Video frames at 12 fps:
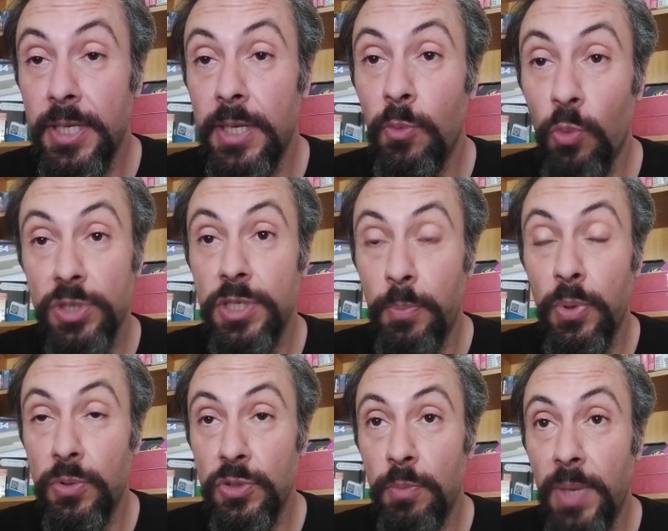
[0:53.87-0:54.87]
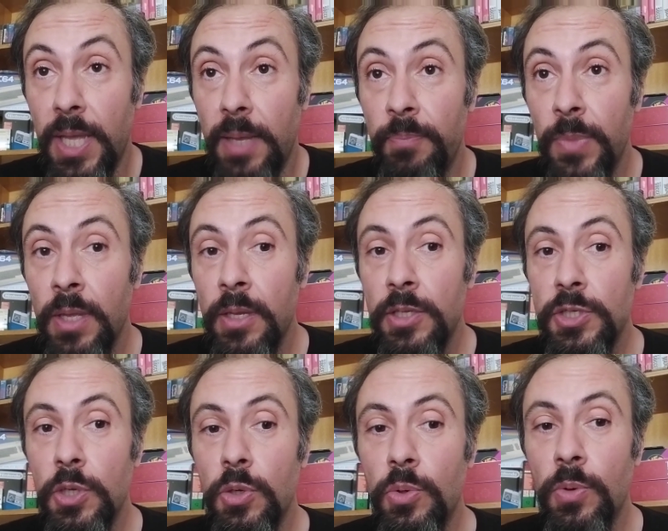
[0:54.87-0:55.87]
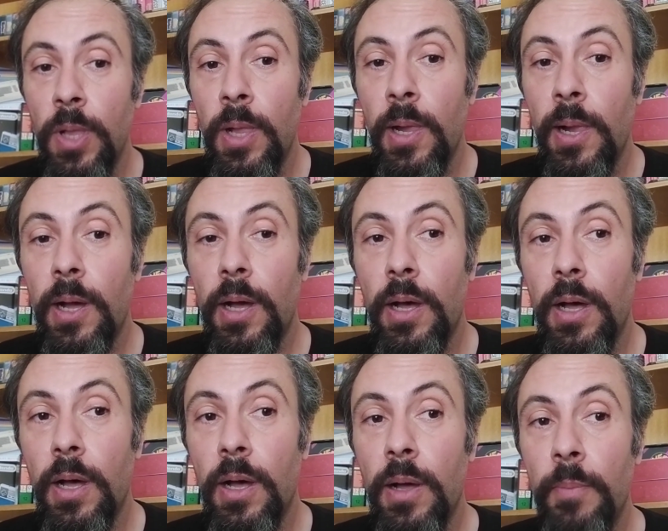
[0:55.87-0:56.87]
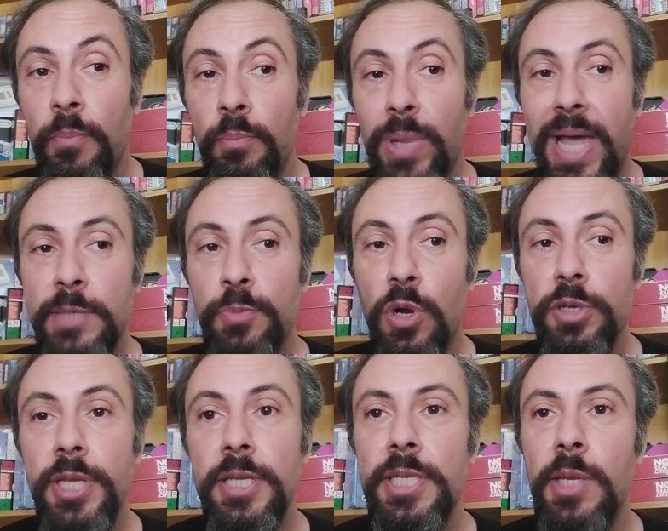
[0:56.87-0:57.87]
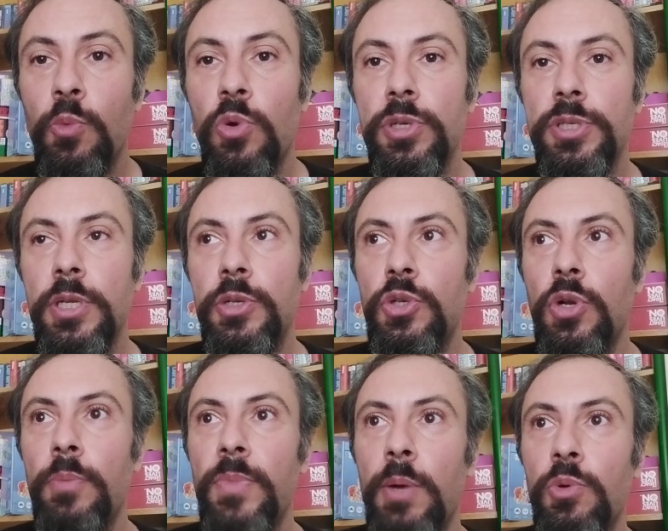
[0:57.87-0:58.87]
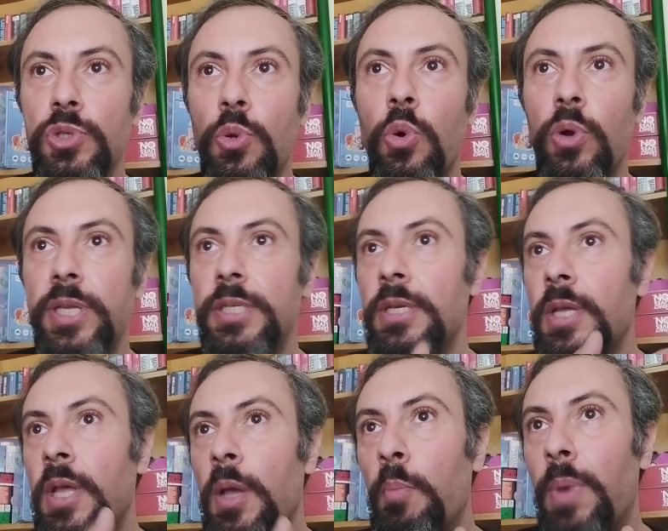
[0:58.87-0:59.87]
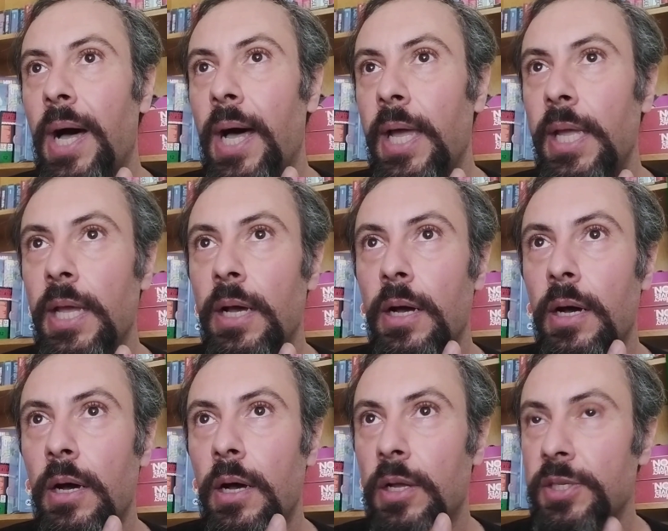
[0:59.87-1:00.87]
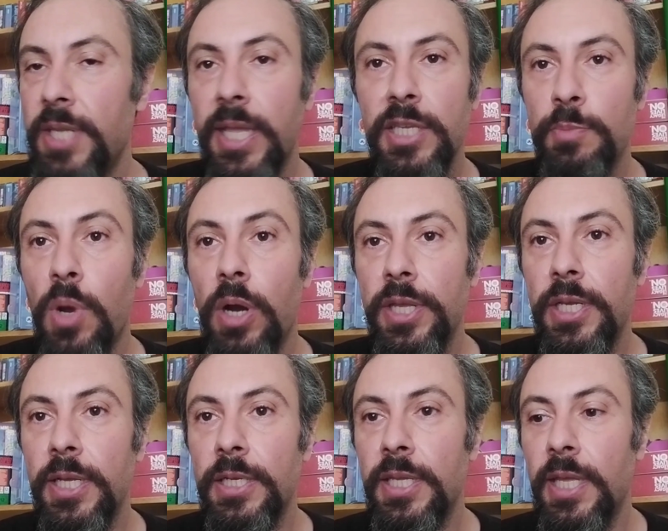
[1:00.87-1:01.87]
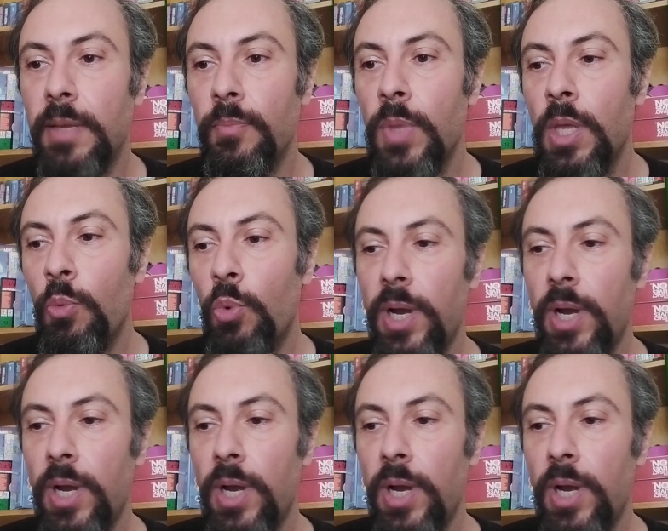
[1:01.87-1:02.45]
was supposed to be. So blast processing was a term that was coined by Sega's marketing team when